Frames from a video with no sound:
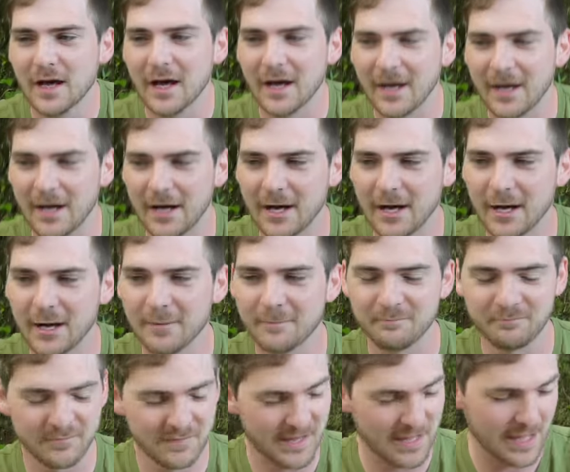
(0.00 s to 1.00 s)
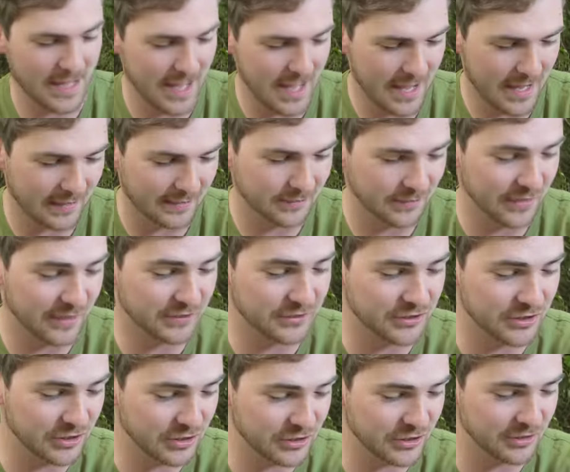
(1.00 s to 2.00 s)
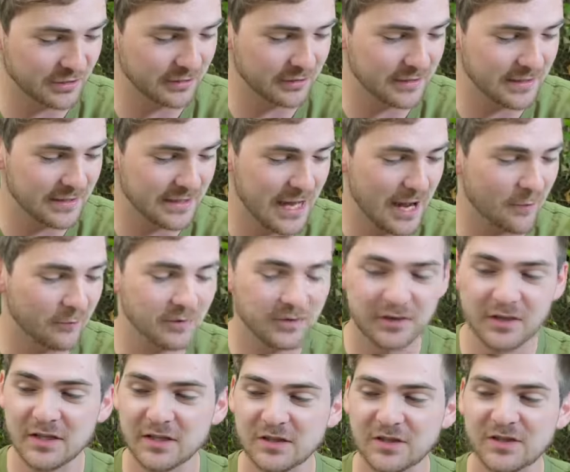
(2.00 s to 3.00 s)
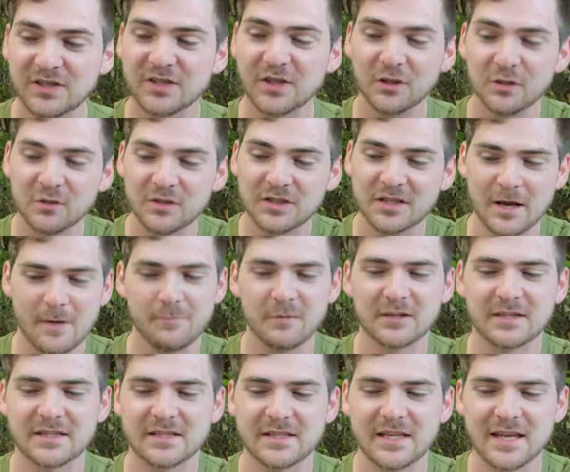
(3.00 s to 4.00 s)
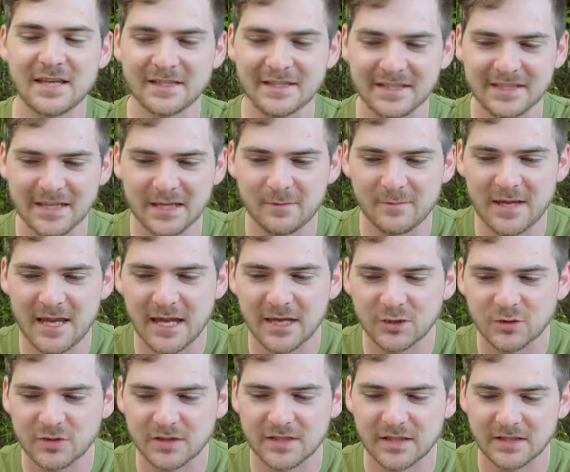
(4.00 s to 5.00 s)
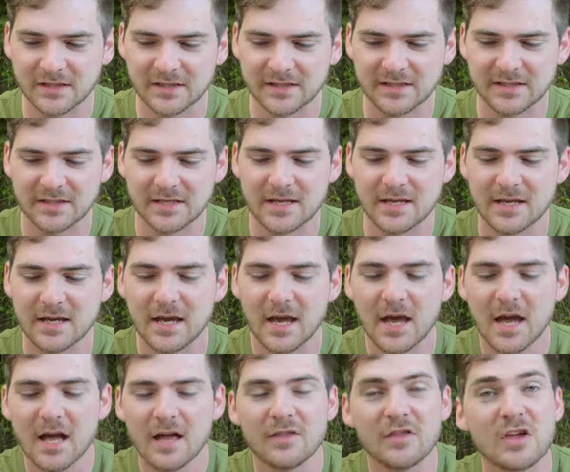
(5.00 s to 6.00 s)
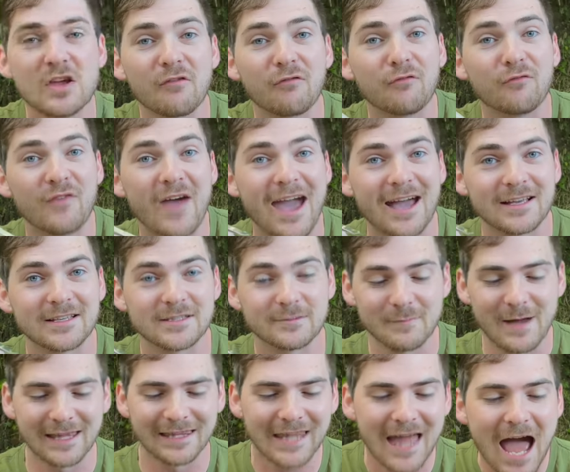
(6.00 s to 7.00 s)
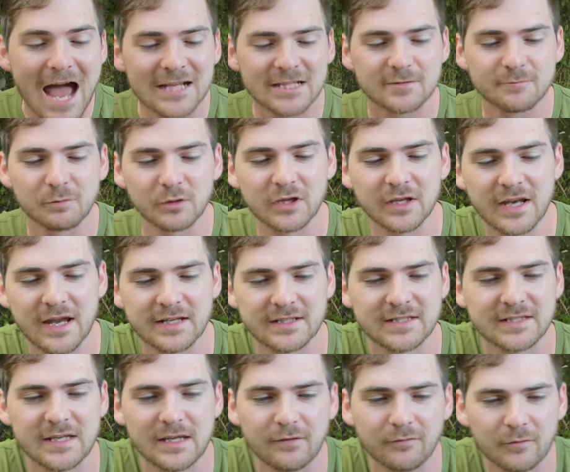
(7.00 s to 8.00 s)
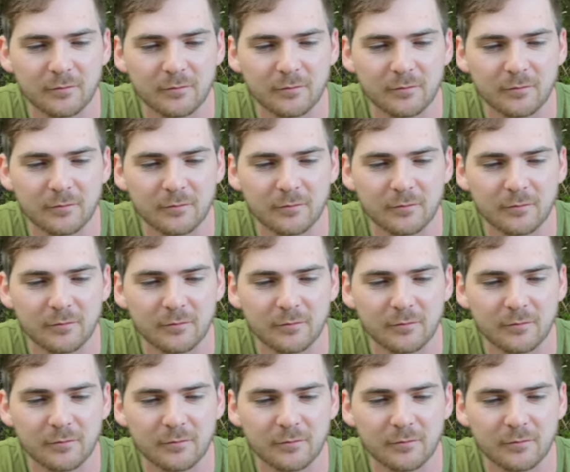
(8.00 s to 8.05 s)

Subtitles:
And additionally, now with these two separate stings, it's going to be interesting to see the effects. My last bullet ant sting from